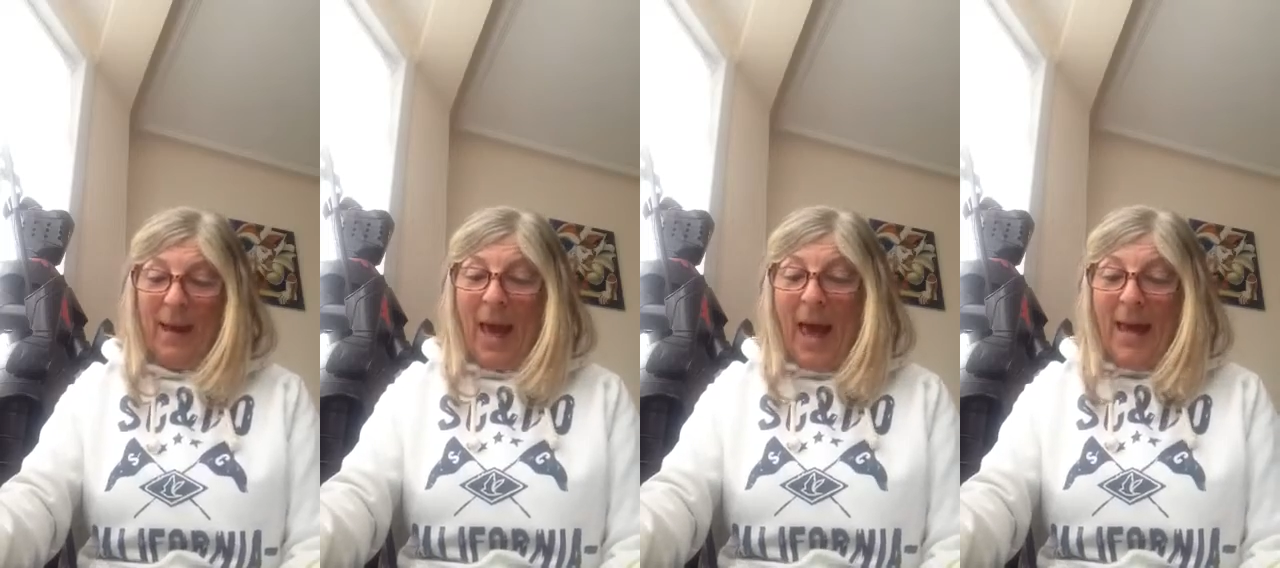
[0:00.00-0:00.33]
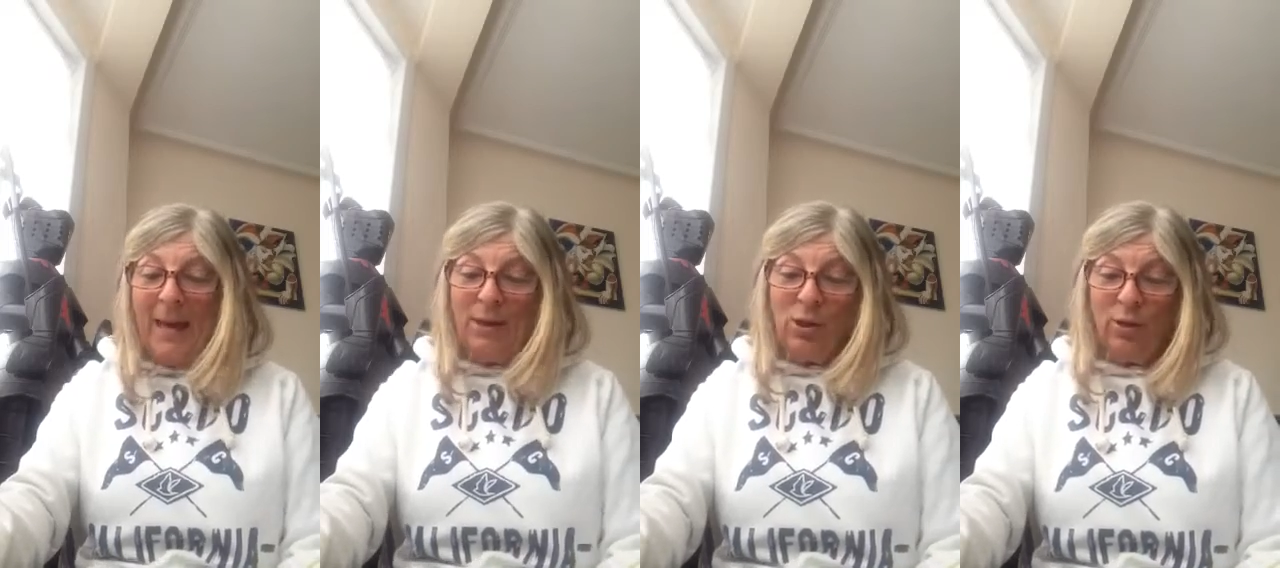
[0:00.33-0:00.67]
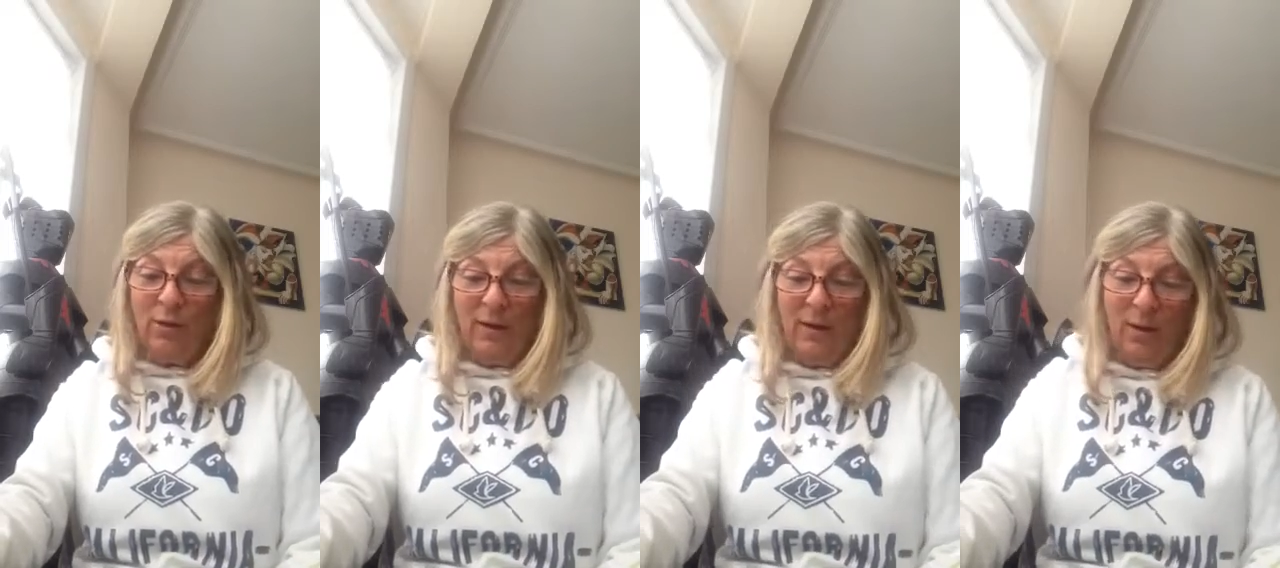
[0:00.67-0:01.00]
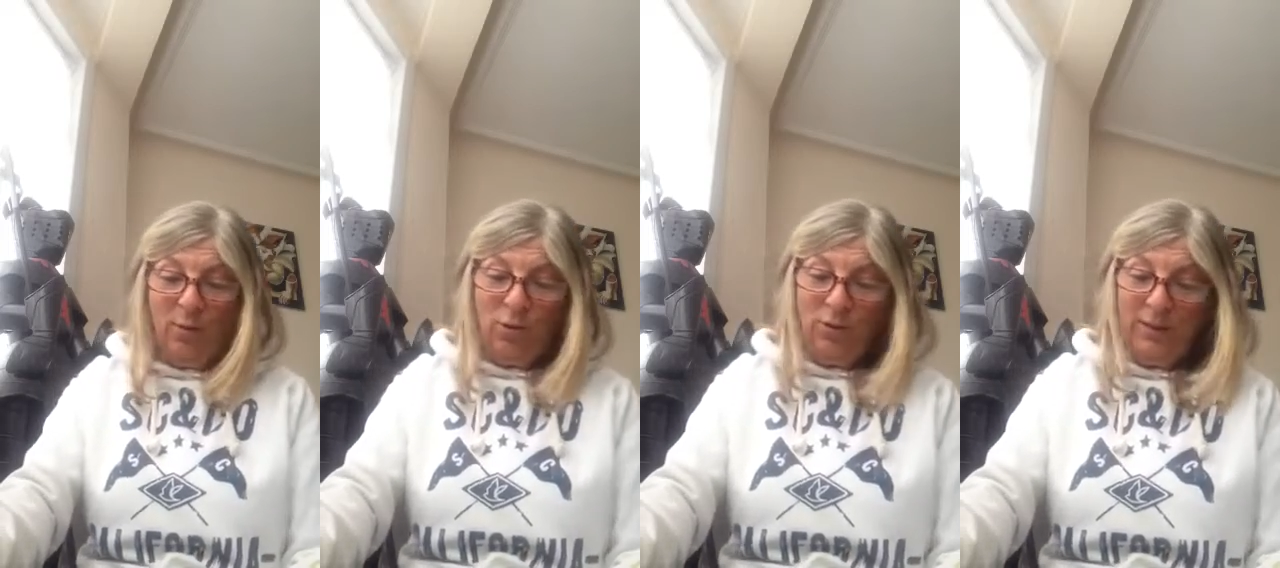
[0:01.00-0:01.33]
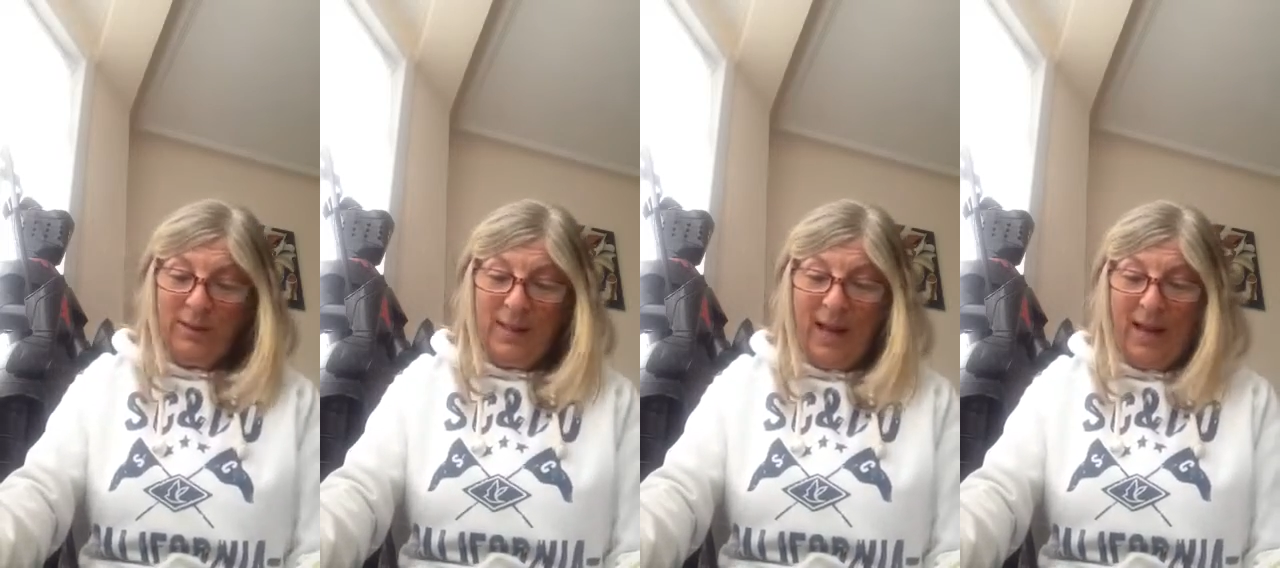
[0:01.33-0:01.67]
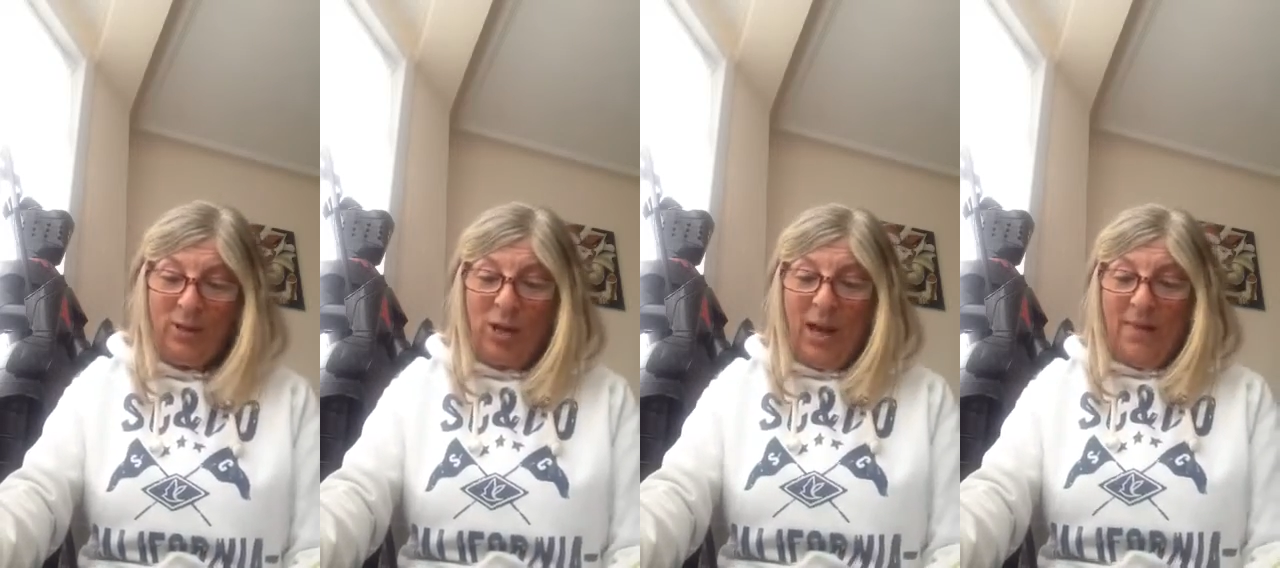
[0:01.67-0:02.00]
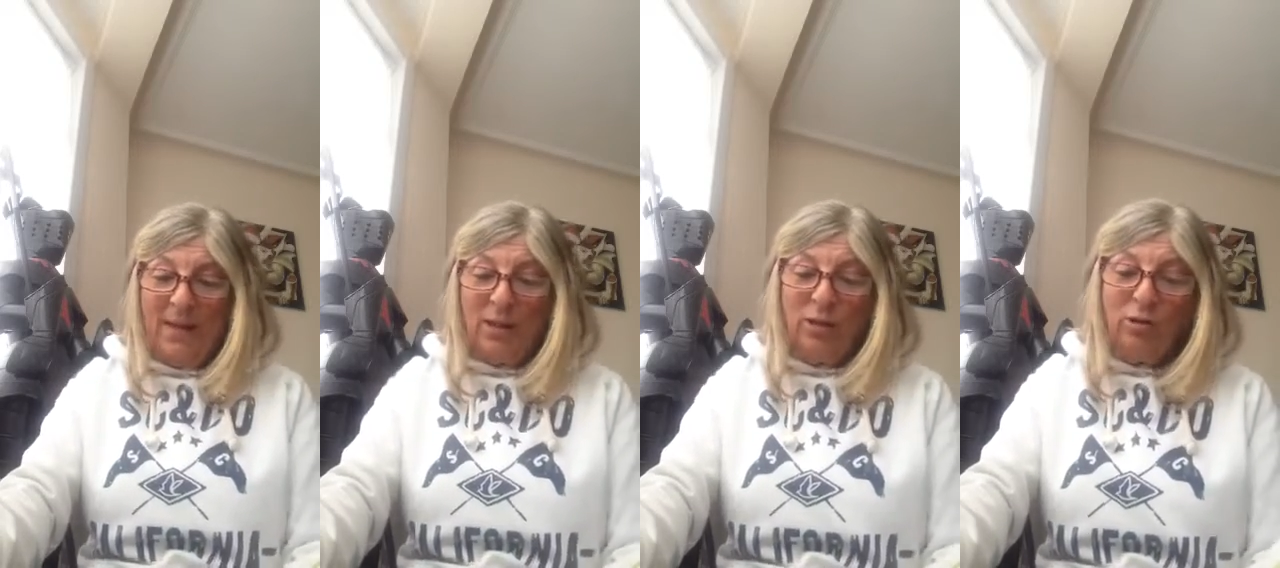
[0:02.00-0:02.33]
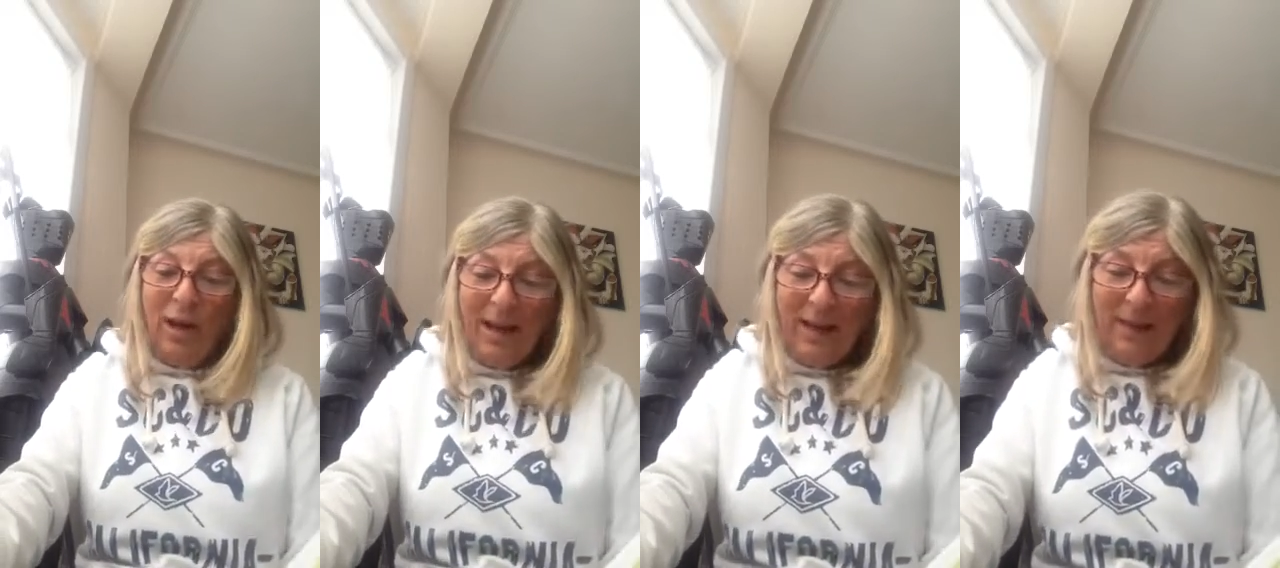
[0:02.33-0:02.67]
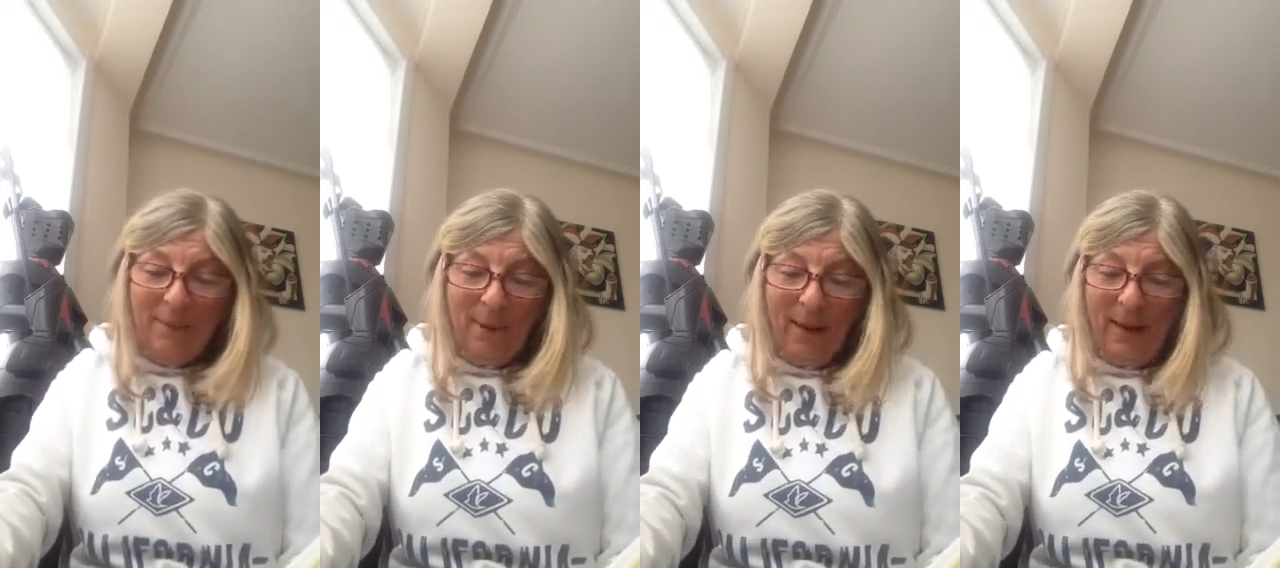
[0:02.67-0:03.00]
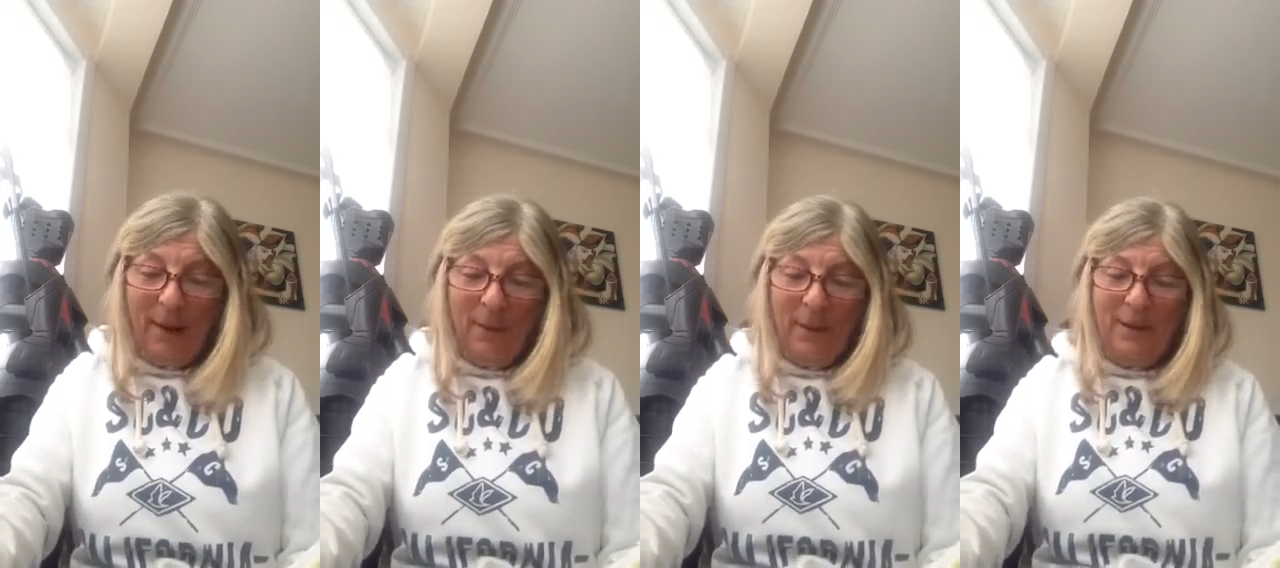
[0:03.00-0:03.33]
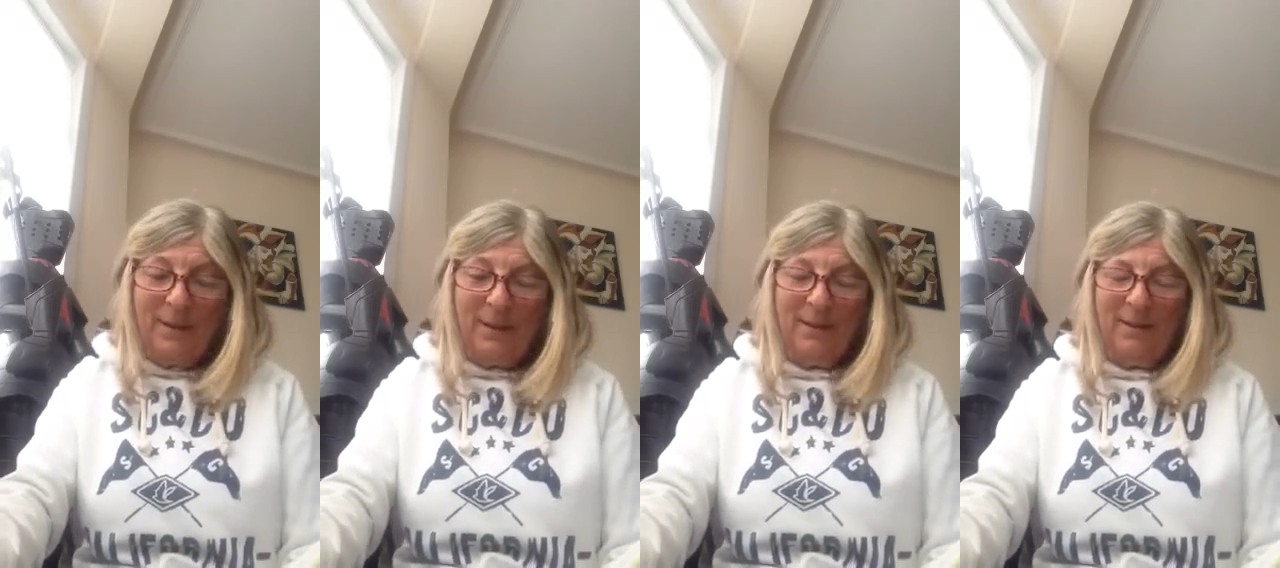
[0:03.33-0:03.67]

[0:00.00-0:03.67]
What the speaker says: Hey, Jonathan yelled across the hedge, there's a dragon in my cupboard.